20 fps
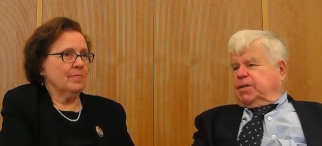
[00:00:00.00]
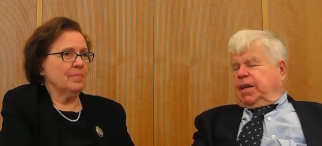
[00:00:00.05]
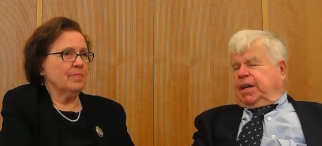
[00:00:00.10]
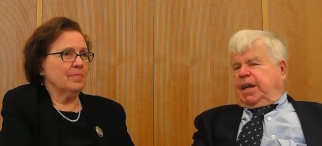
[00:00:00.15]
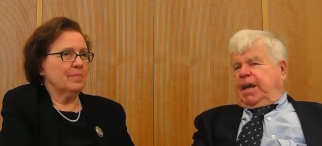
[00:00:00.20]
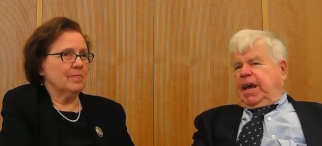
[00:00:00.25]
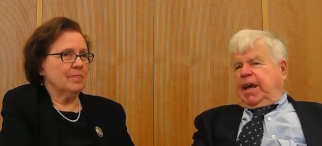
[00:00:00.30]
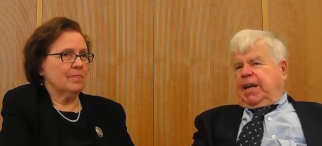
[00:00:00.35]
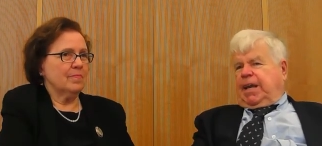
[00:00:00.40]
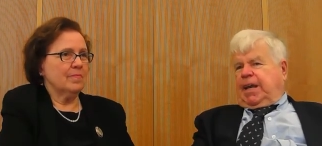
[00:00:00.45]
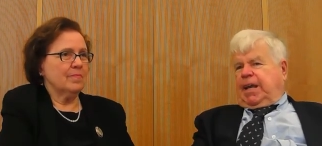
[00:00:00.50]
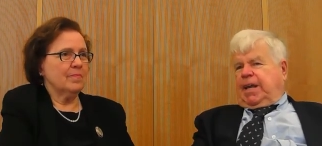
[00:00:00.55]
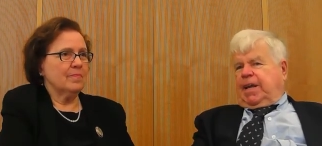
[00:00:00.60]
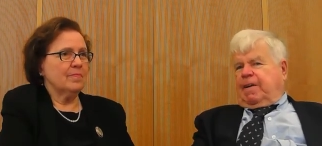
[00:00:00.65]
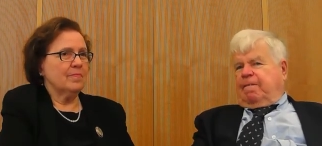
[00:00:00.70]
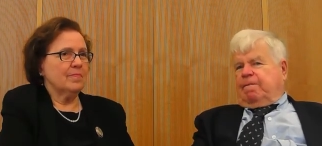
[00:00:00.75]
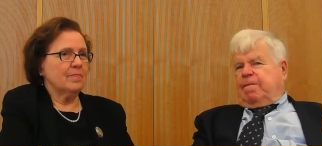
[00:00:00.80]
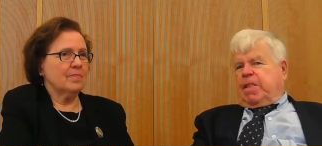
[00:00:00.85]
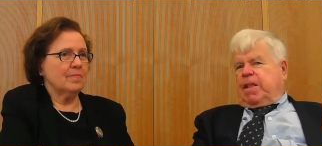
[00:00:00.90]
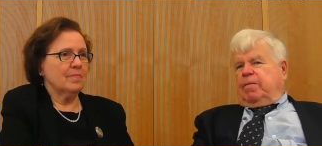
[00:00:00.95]
Speaker 1: to getting
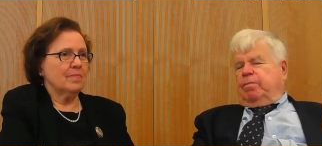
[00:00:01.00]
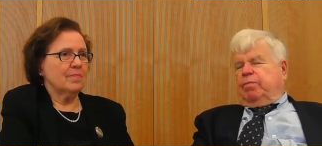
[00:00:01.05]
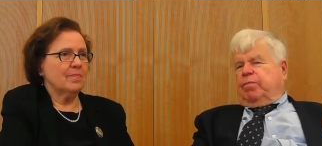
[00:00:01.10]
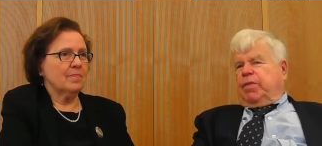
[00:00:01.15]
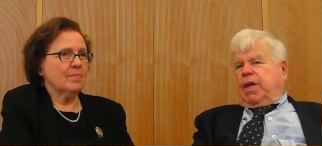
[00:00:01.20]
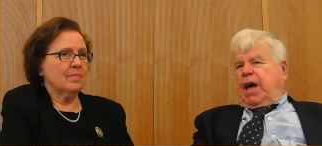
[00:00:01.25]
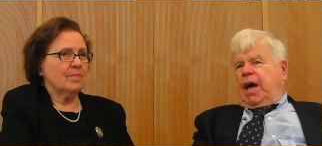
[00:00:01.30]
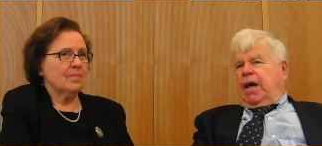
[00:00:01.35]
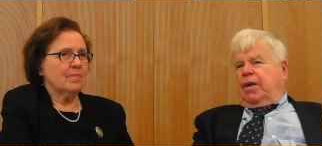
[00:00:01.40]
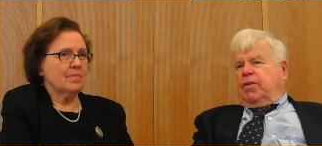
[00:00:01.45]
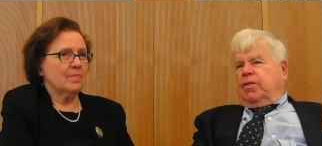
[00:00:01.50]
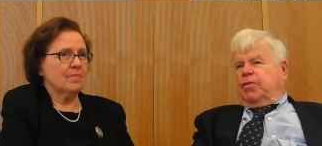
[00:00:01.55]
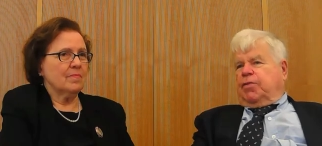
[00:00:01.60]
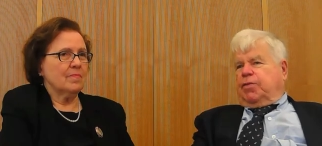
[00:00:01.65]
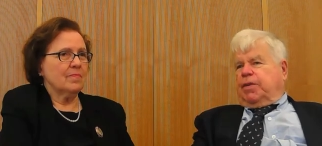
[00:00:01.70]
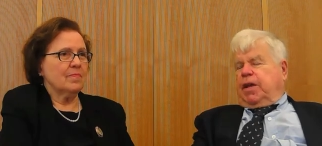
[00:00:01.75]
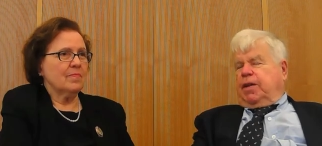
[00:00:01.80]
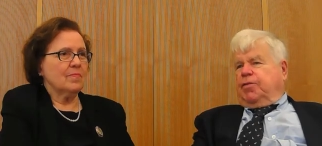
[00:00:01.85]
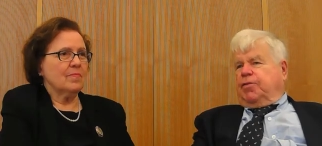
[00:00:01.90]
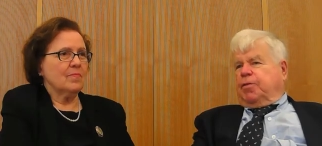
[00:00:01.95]
that
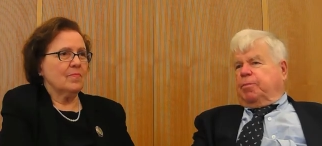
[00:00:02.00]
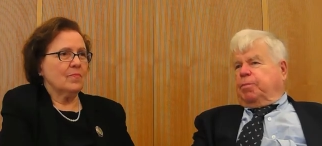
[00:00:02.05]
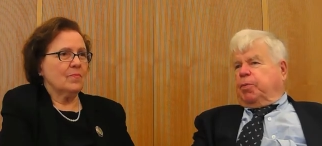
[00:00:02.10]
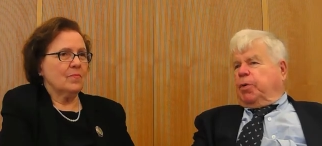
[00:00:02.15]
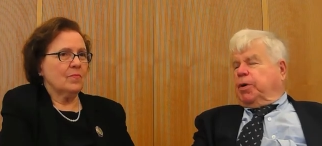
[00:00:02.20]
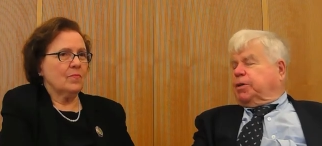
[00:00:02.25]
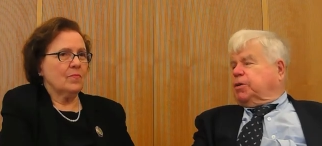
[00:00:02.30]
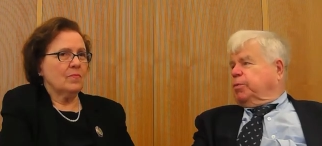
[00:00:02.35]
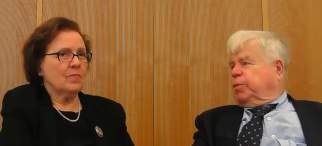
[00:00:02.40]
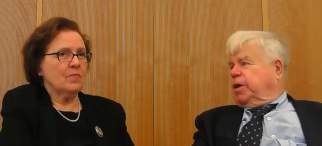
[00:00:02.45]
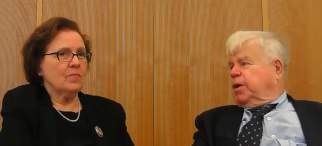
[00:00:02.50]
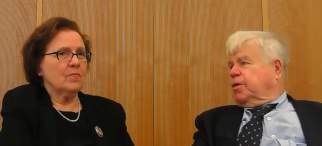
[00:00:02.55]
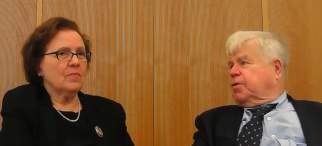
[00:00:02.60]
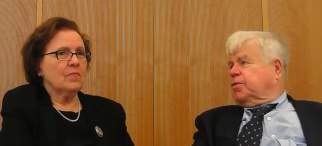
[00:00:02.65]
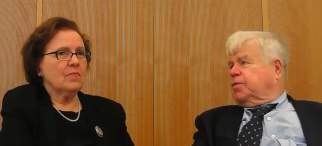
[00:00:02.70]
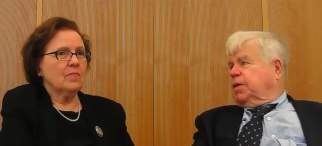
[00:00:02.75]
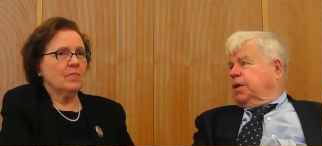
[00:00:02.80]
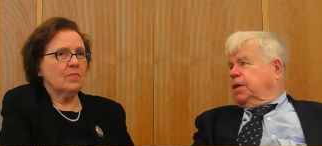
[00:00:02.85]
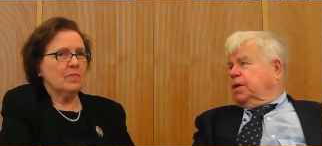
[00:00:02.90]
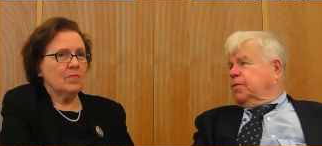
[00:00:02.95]
state support to where it's
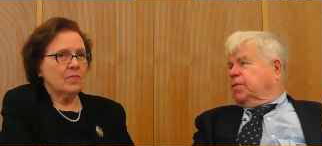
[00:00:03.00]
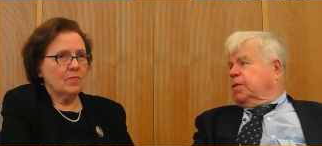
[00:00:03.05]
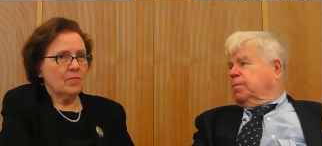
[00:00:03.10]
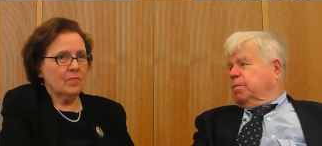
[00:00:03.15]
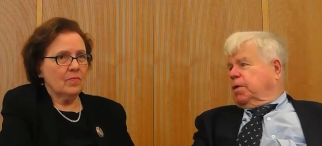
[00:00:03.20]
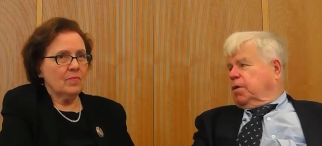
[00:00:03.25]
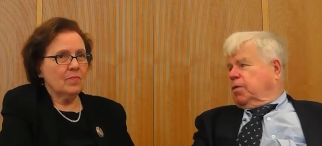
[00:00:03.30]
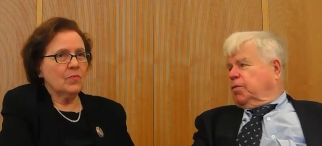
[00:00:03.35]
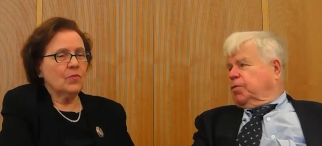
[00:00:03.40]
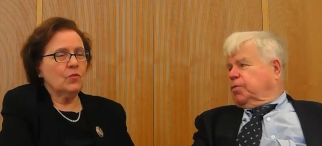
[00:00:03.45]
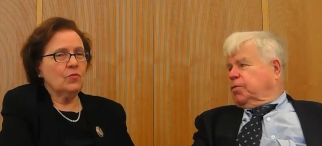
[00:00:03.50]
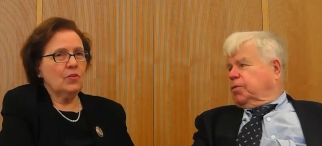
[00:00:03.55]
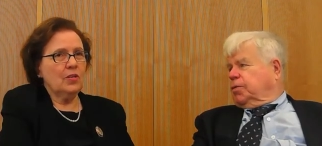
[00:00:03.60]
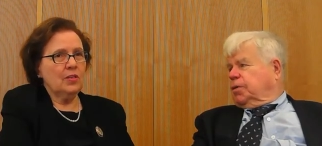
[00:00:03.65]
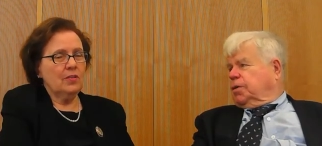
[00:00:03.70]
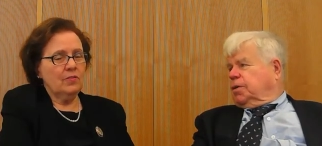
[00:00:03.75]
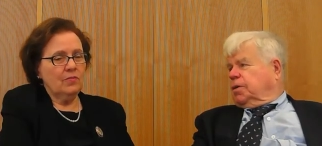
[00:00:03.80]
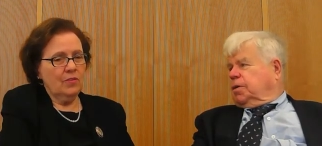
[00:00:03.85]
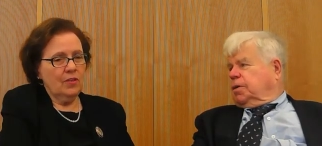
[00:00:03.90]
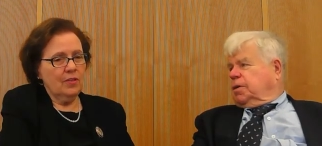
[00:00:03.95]
needed the most. Right,
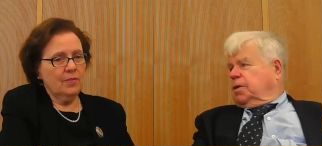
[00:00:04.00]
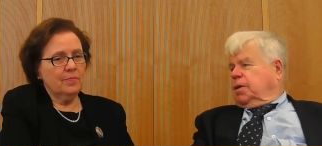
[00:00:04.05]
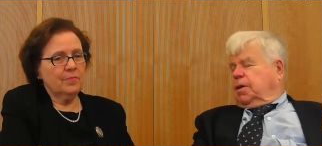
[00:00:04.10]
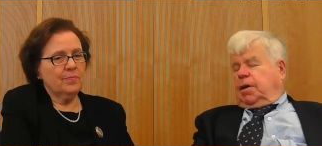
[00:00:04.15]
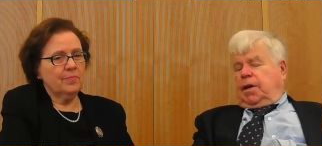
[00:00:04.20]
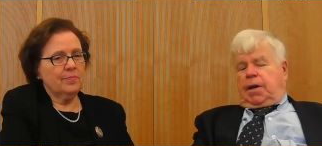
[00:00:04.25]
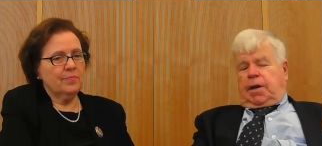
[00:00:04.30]
right.